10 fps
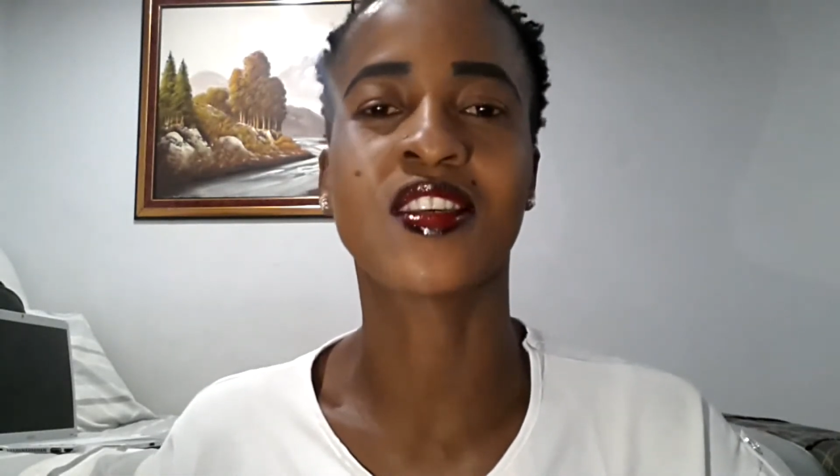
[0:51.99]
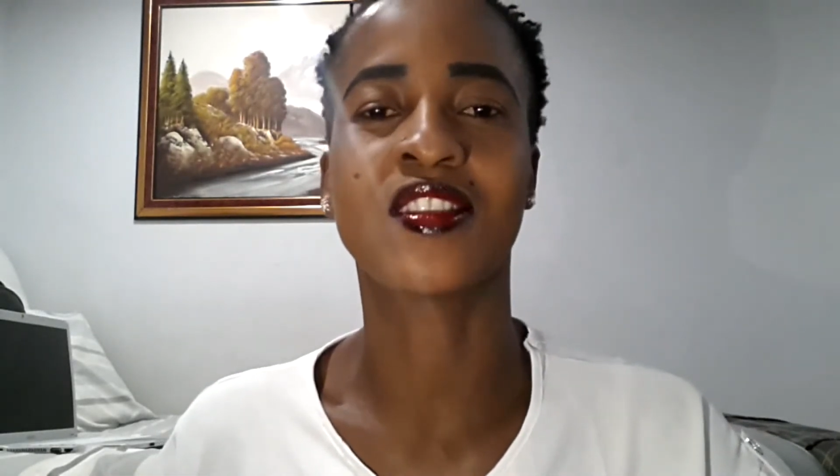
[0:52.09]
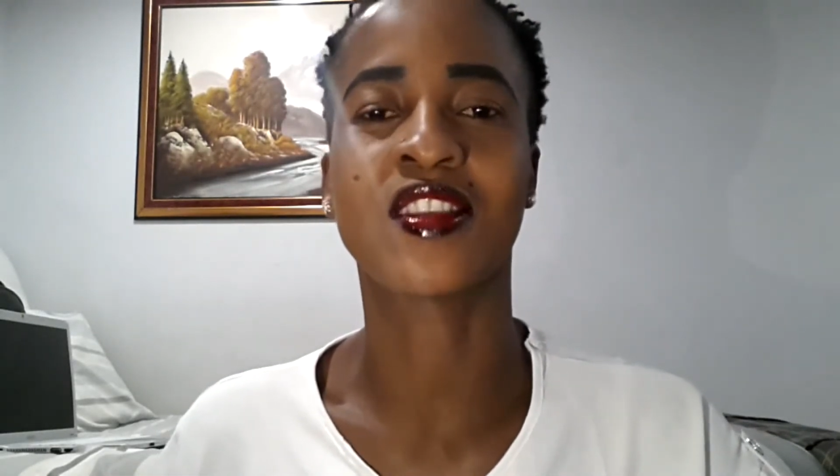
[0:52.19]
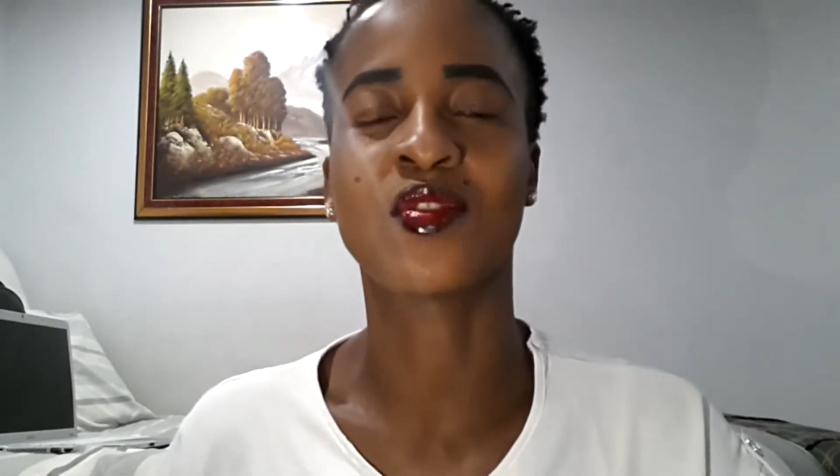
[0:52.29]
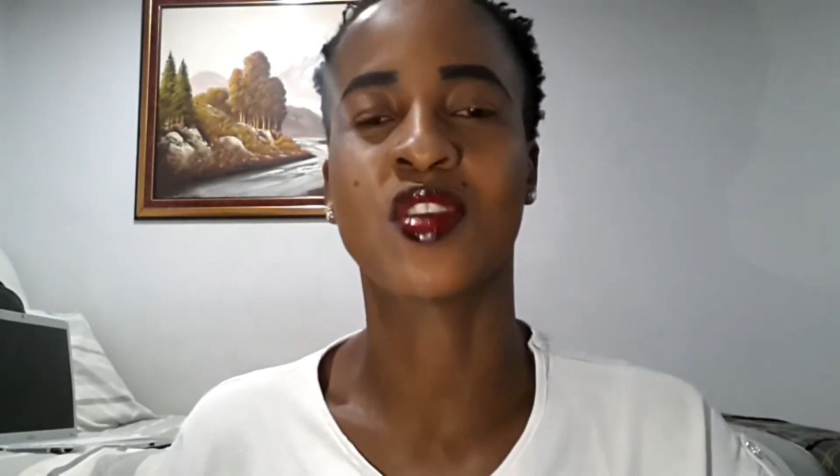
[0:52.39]
and
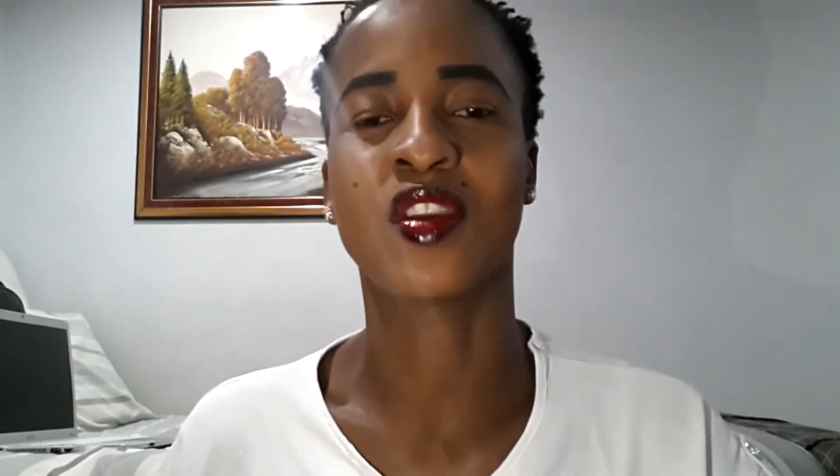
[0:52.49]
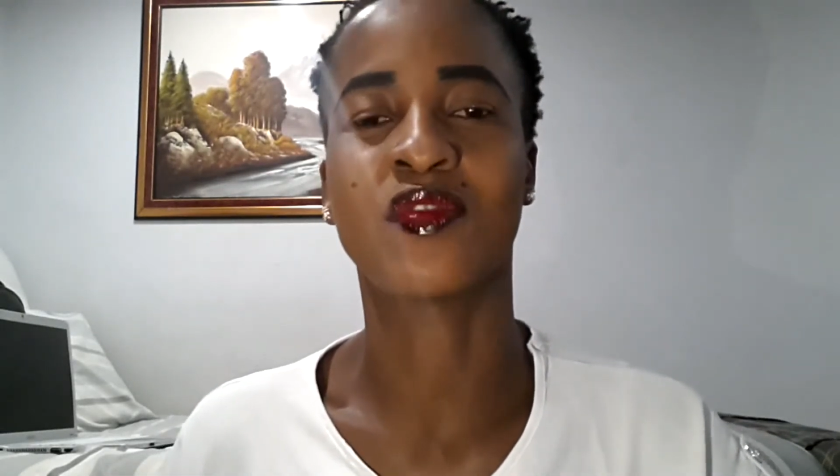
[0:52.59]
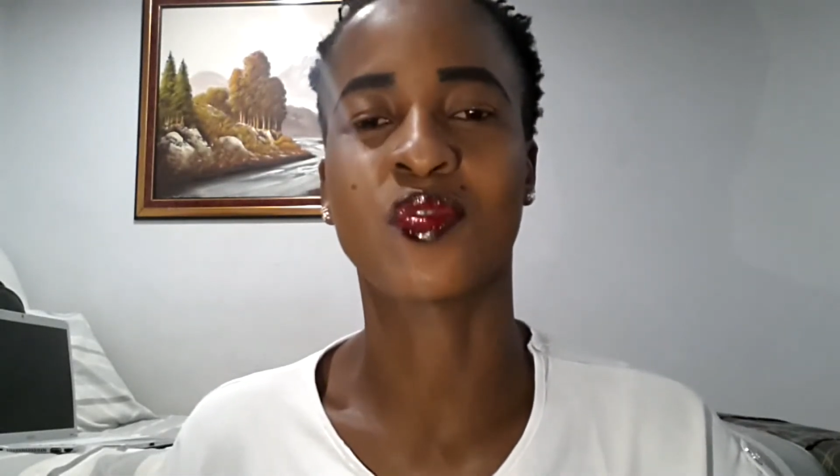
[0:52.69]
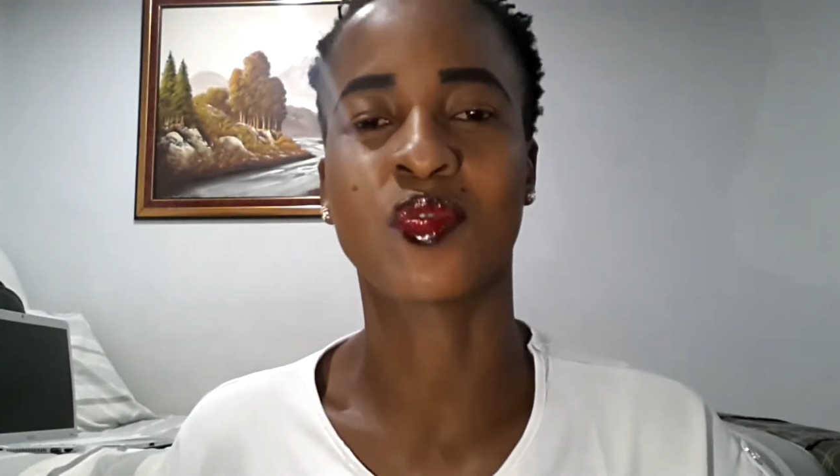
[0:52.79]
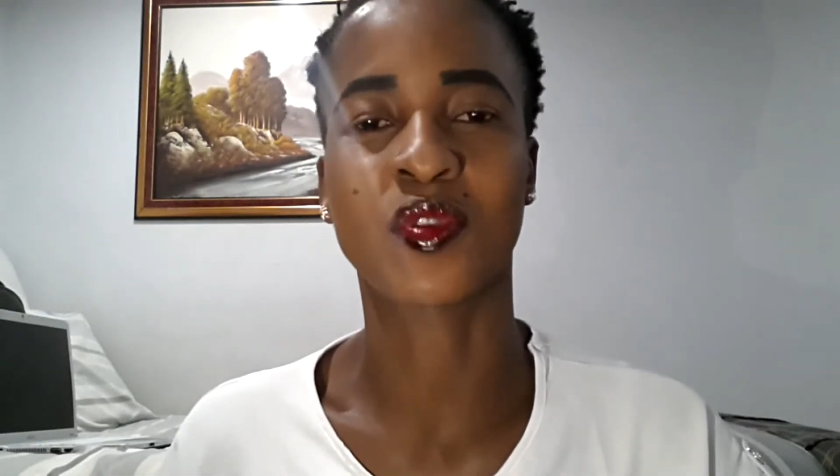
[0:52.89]
then you
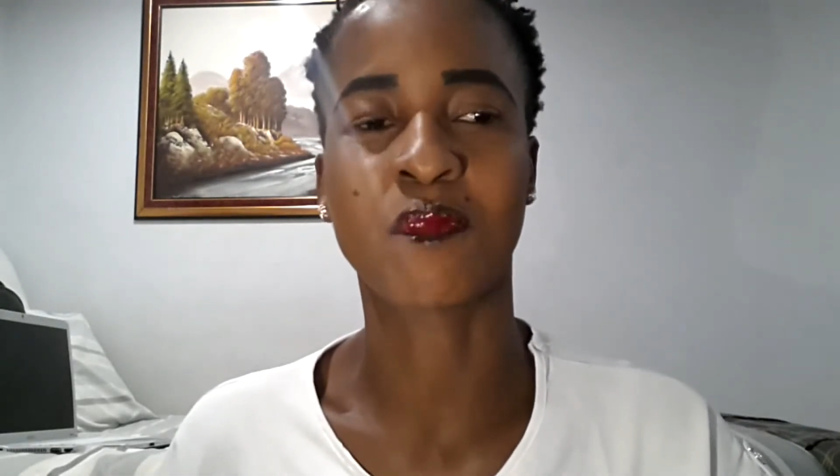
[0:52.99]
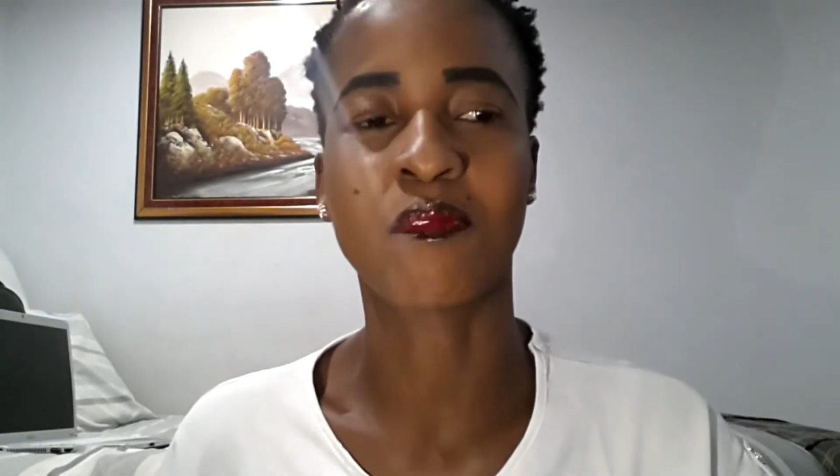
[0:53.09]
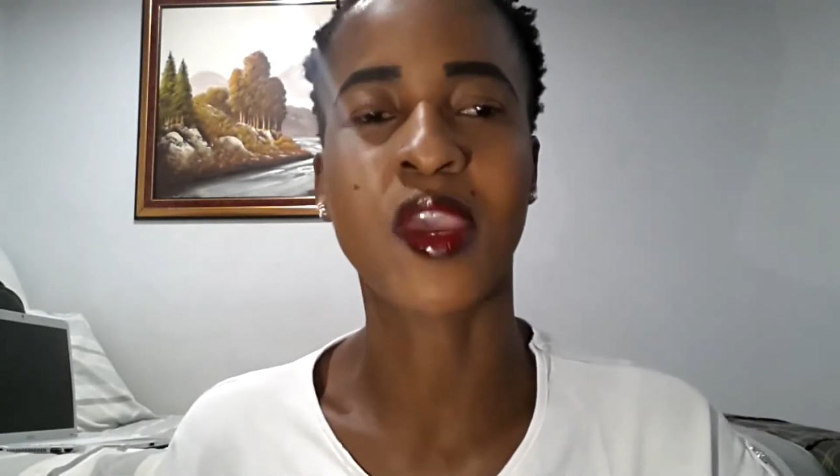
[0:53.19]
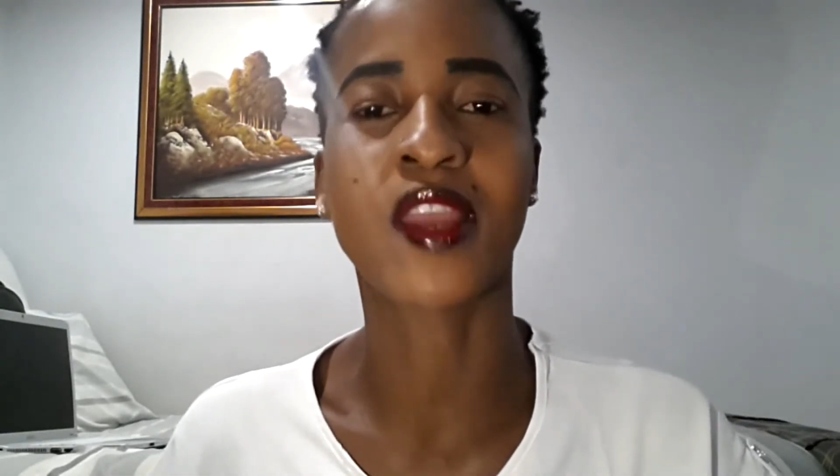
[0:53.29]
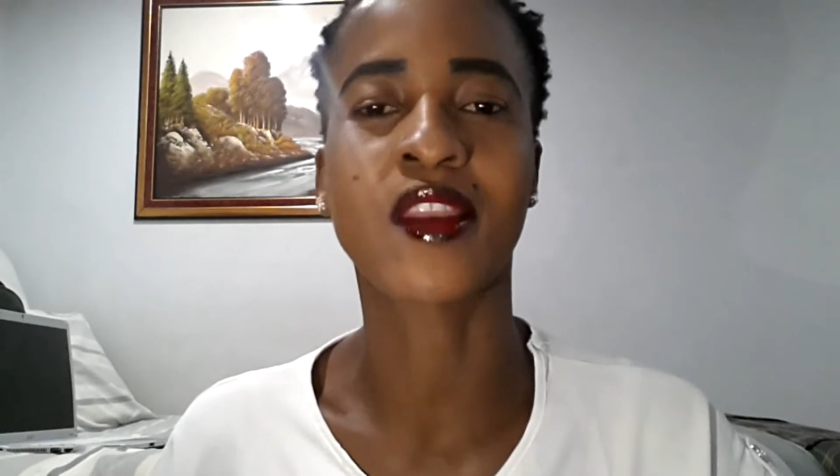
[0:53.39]
have to
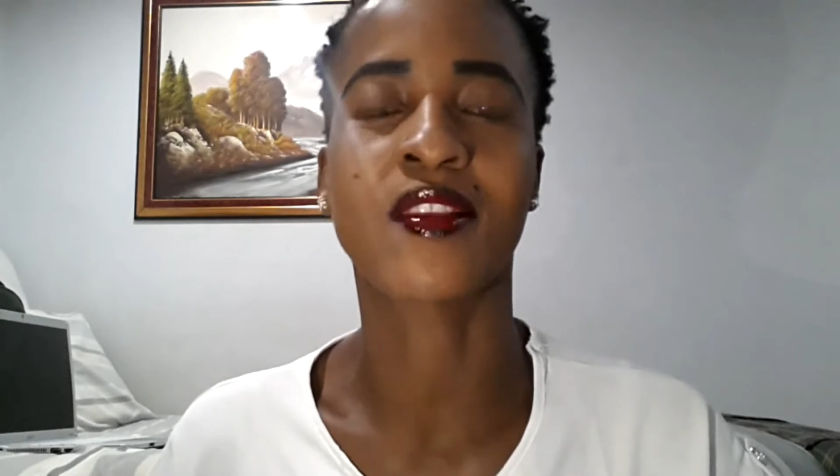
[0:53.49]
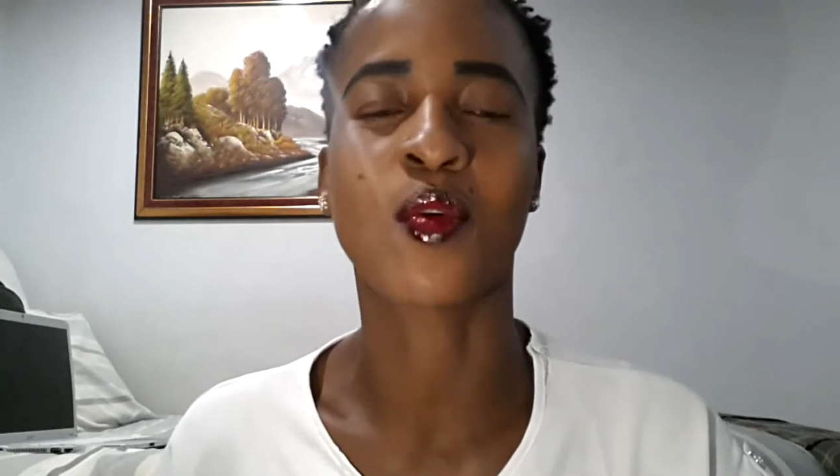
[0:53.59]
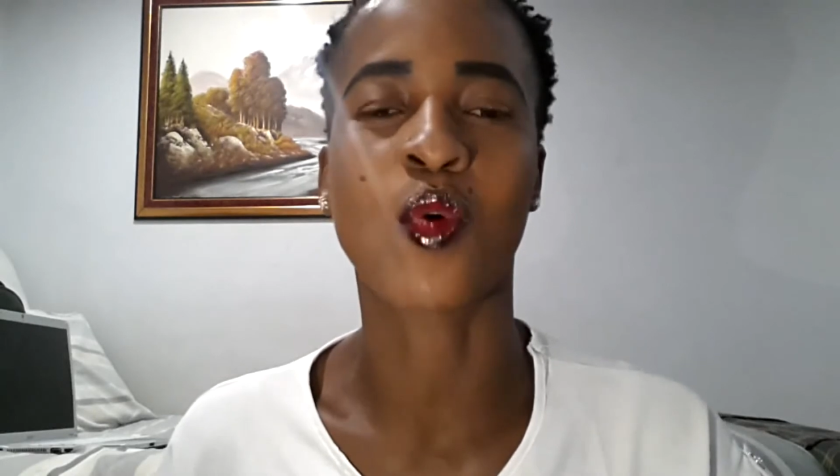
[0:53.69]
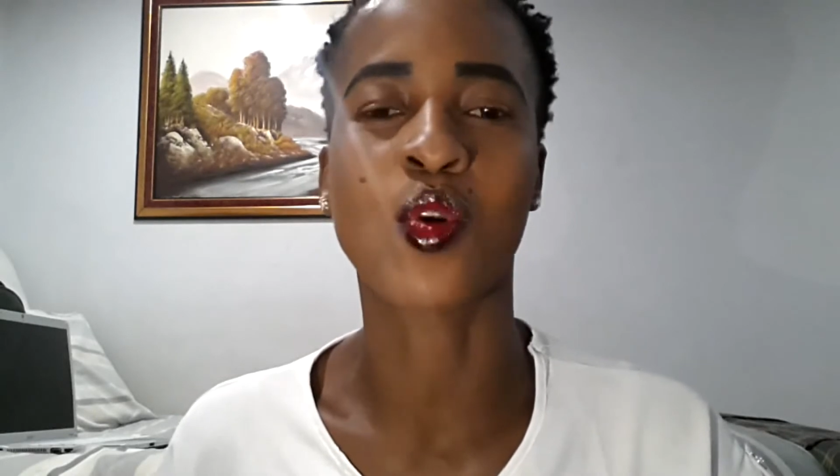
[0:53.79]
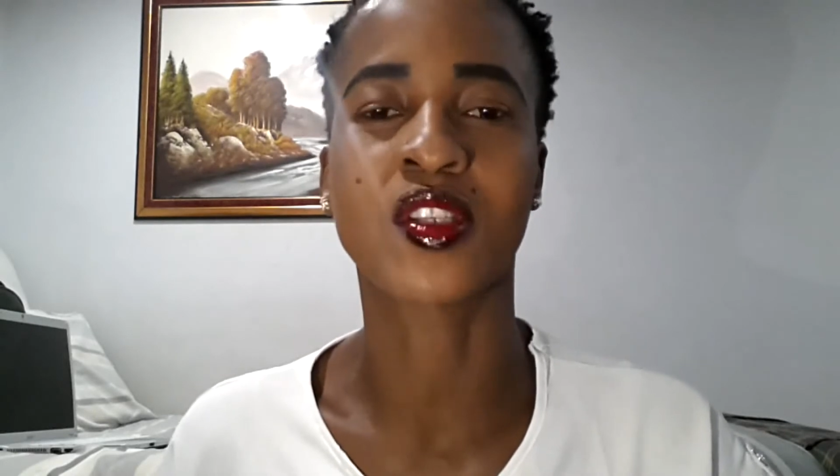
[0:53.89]
spend the
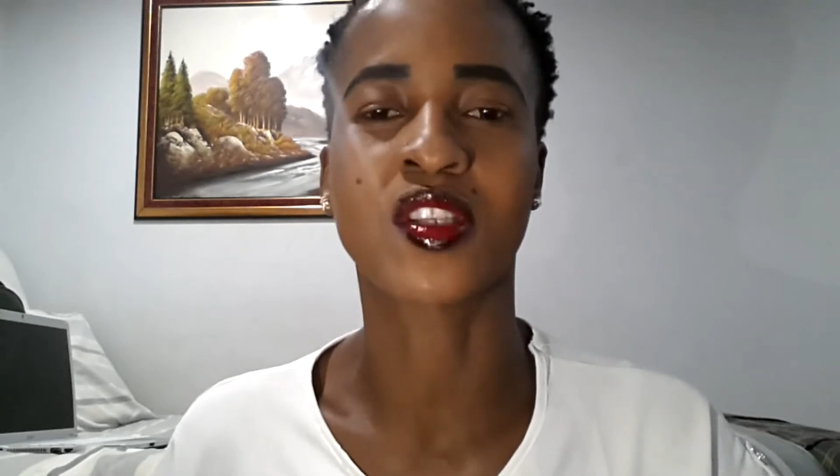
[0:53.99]
whole